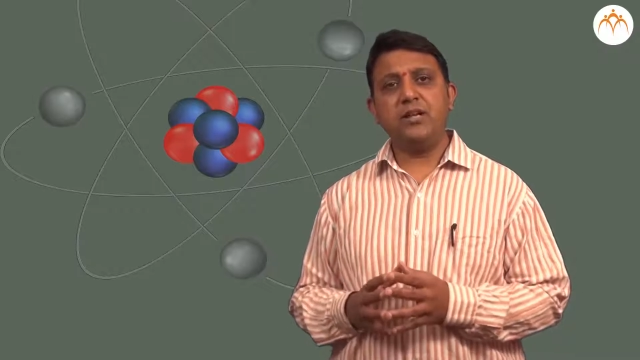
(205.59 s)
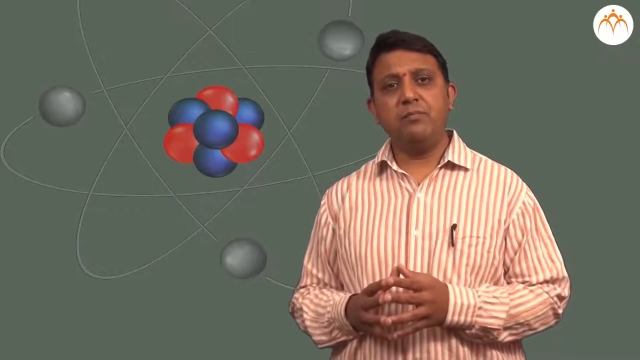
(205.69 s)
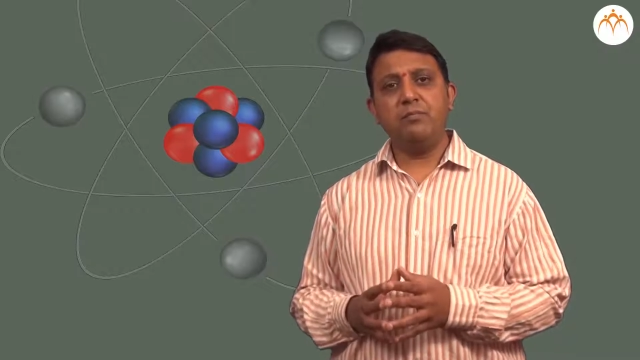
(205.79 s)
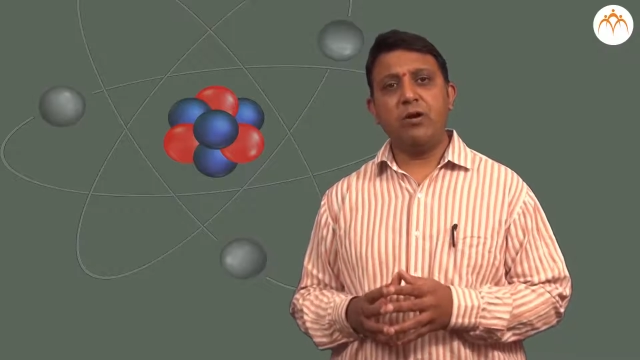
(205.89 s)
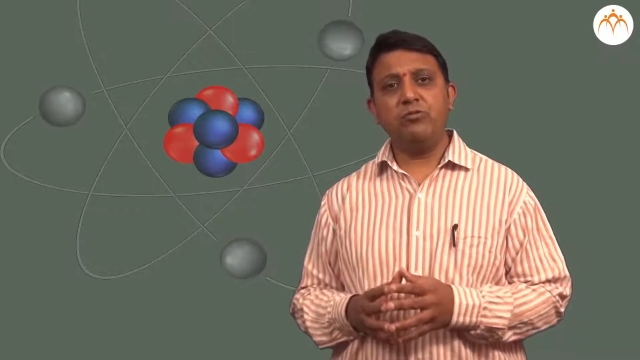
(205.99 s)

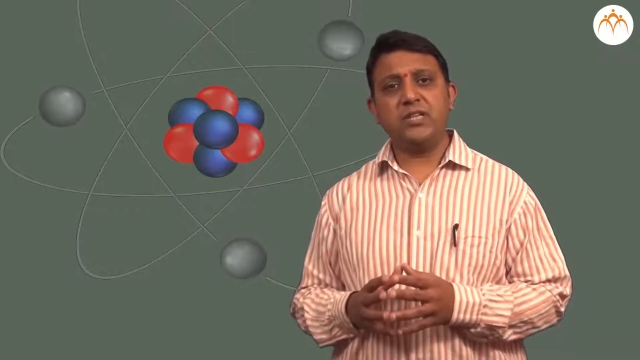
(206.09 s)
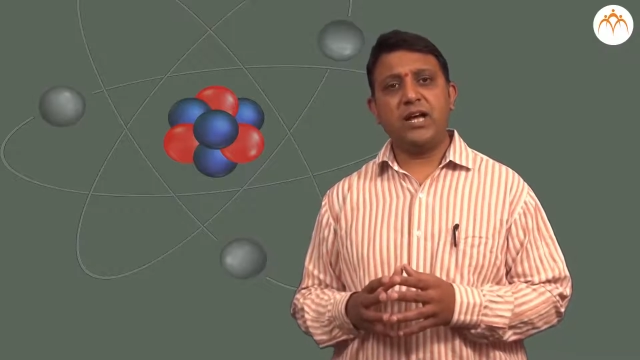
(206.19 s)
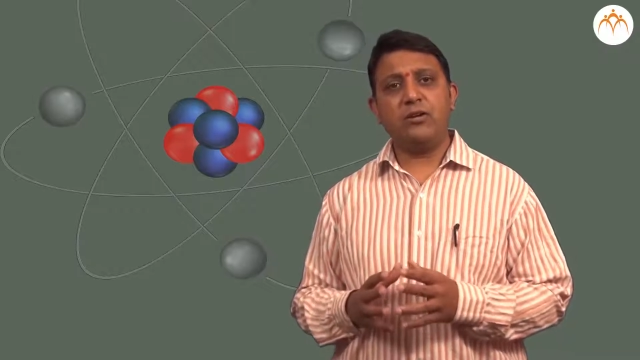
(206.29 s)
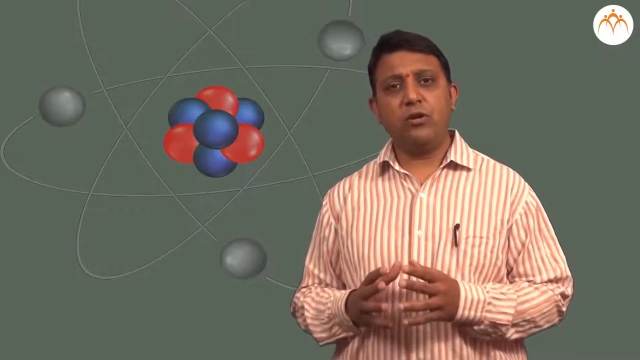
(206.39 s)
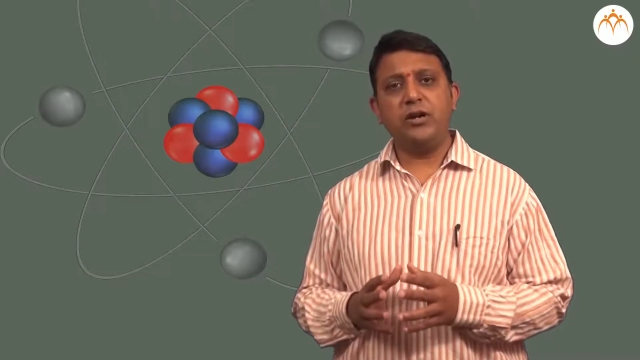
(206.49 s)
compounds
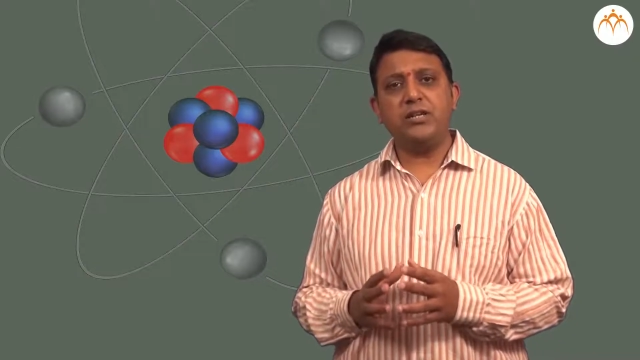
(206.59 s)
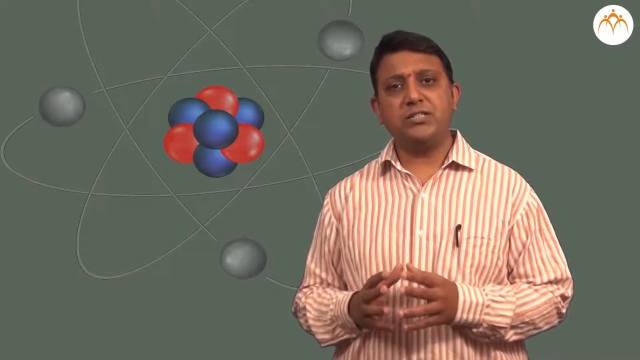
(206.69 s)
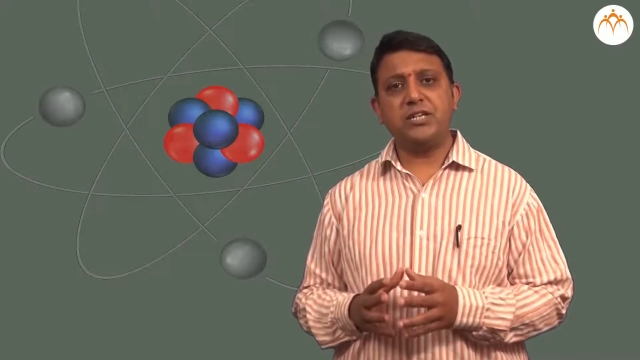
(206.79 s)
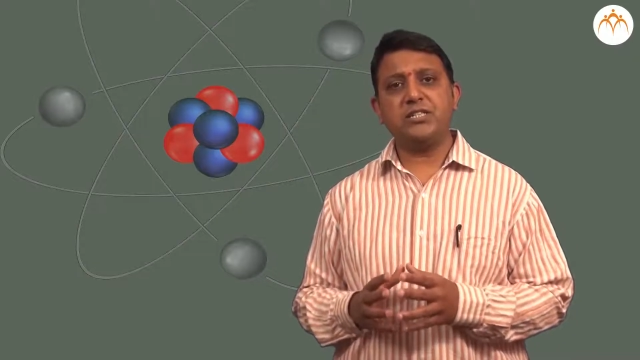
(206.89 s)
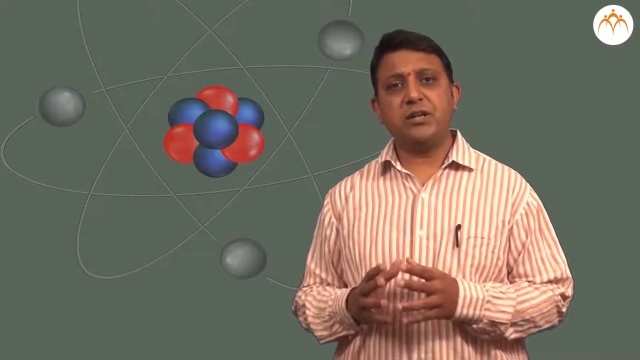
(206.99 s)
are not
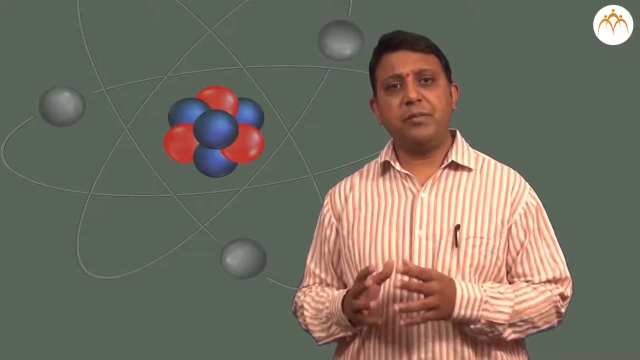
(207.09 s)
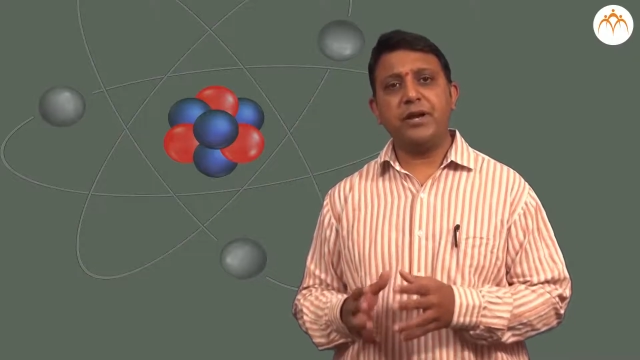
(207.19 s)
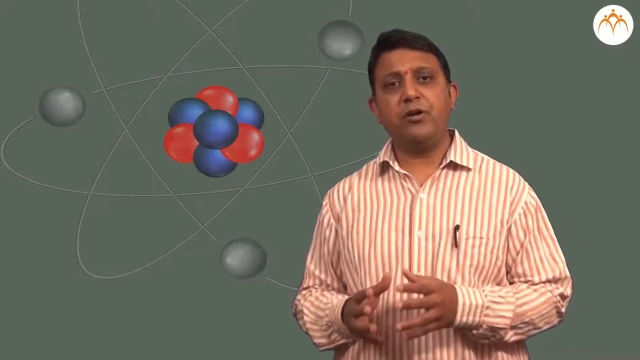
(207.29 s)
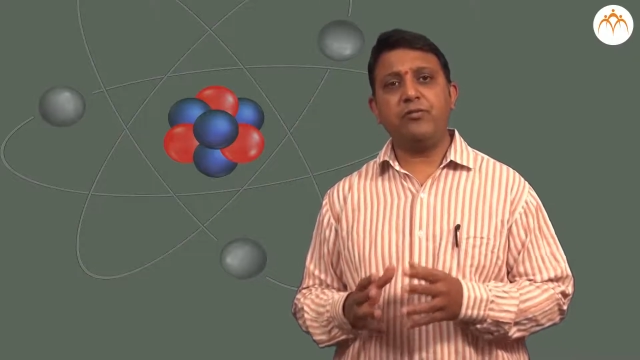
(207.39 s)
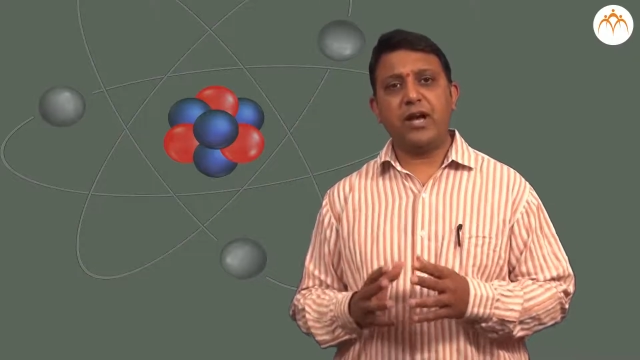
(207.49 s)
just
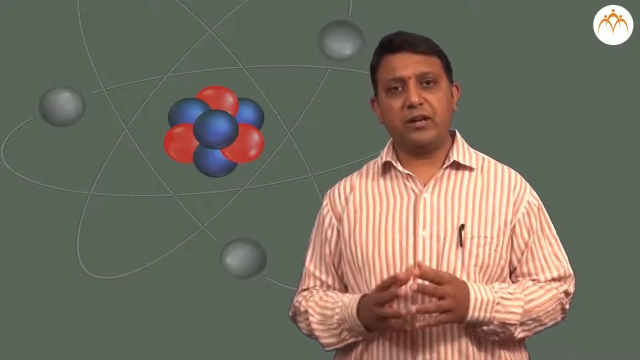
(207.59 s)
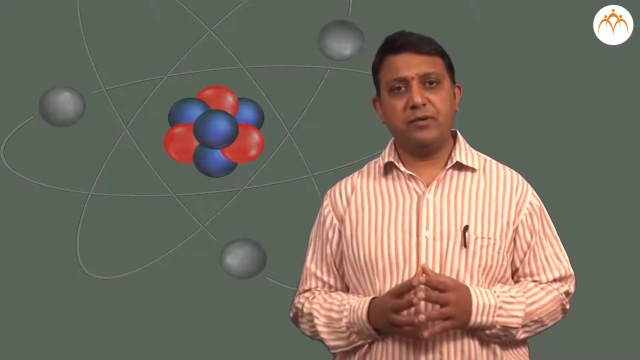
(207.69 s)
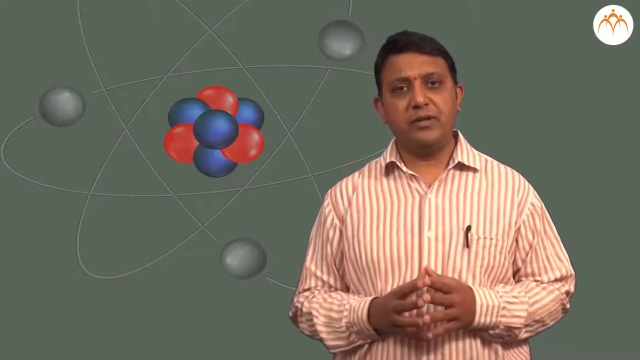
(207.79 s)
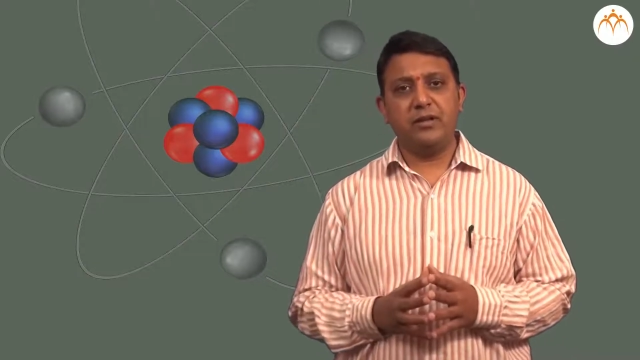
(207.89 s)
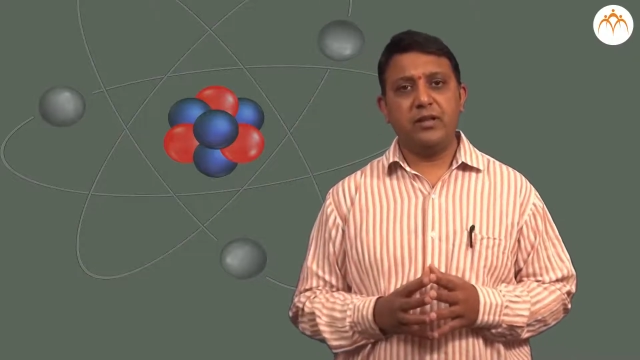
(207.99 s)
made of
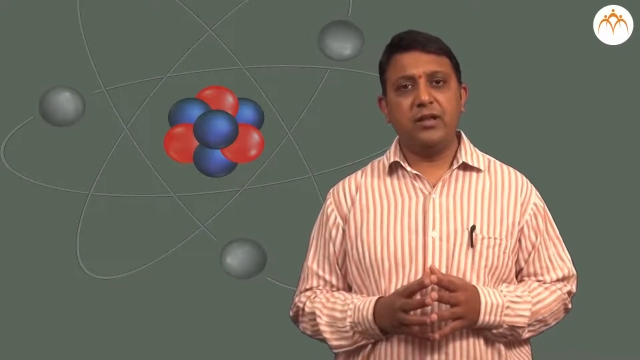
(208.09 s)
carbon,